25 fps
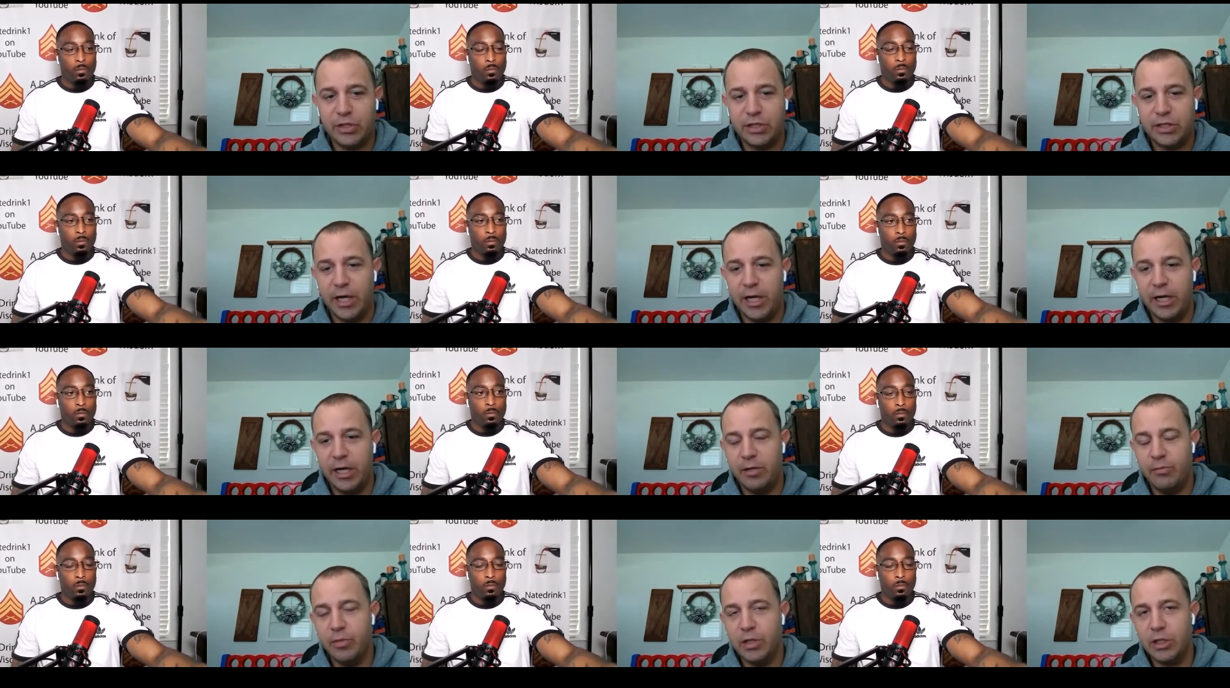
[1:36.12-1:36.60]

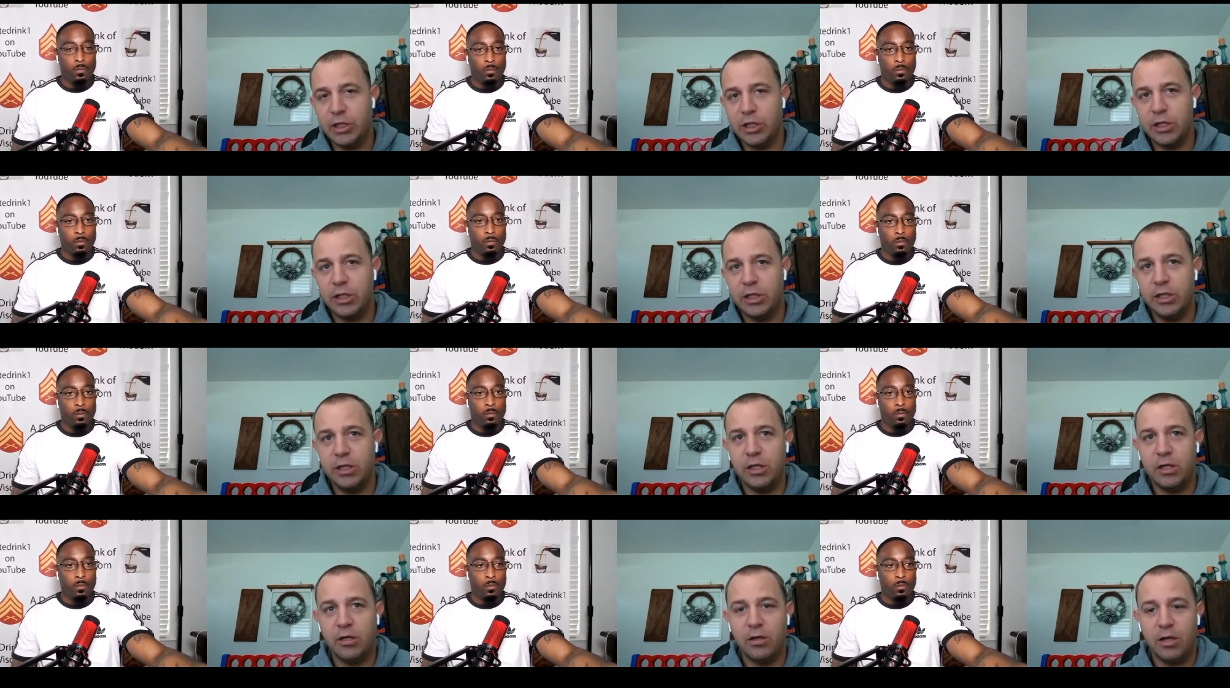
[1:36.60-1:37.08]
Speaker 1: State,
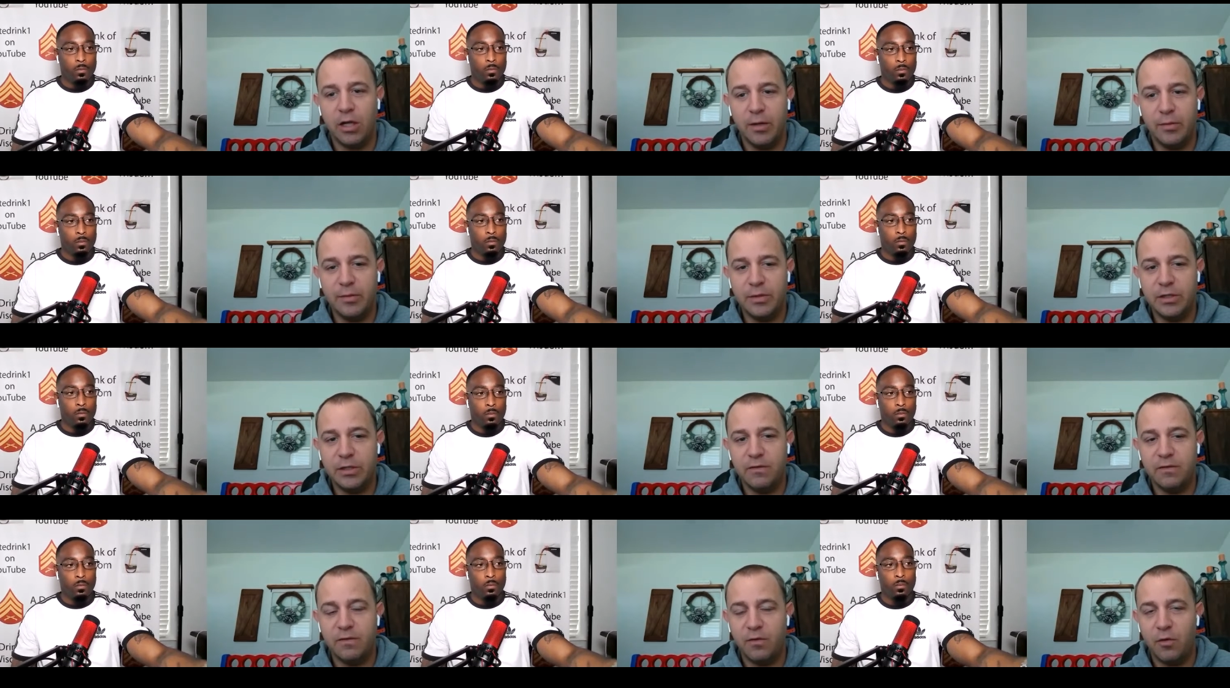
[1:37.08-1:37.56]
Michigan,
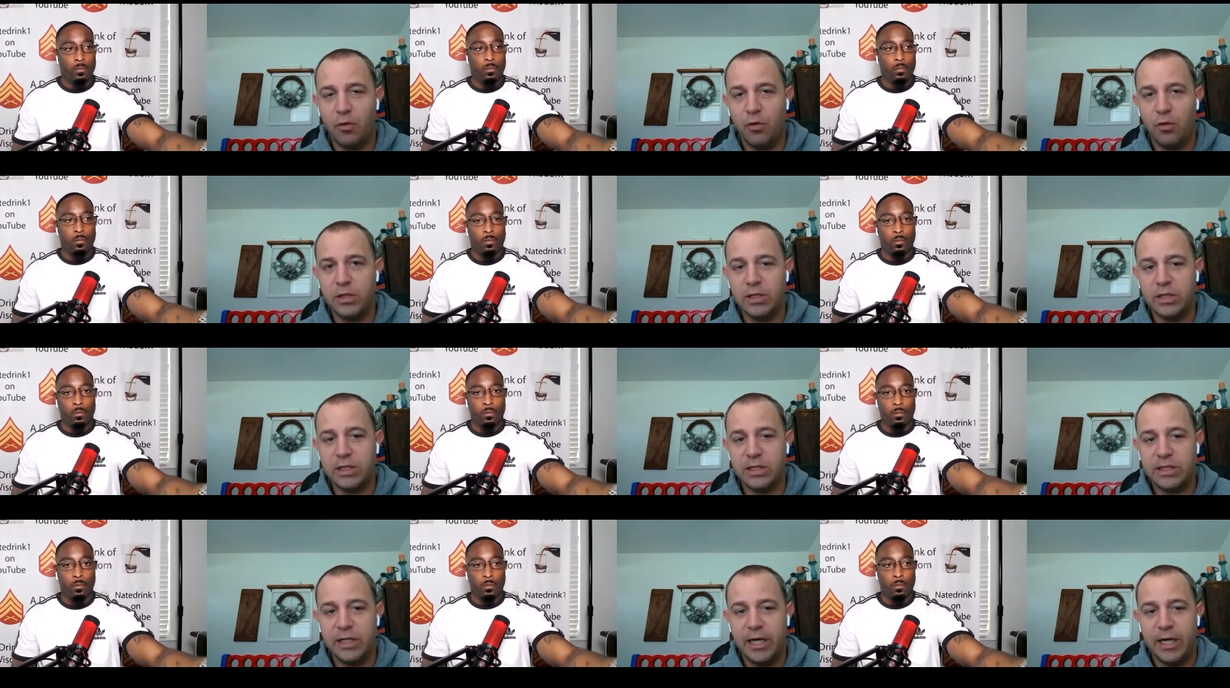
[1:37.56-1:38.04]
Clemson,
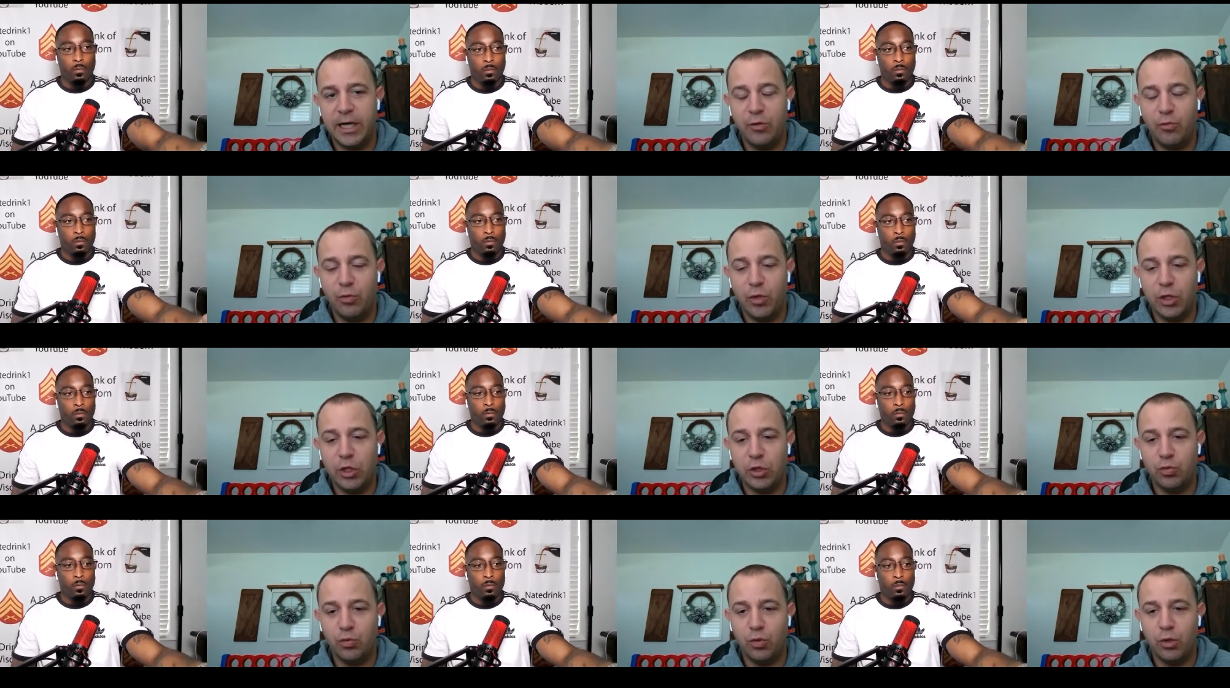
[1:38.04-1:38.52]
Florida State,
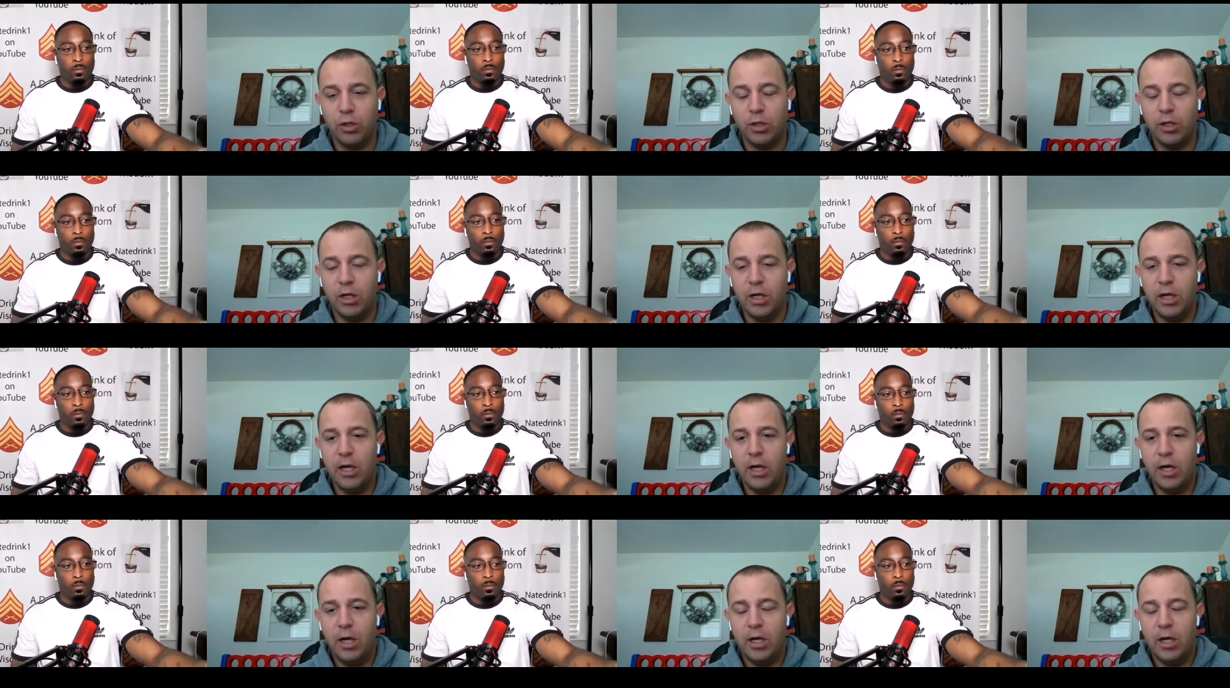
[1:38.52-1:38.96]
which would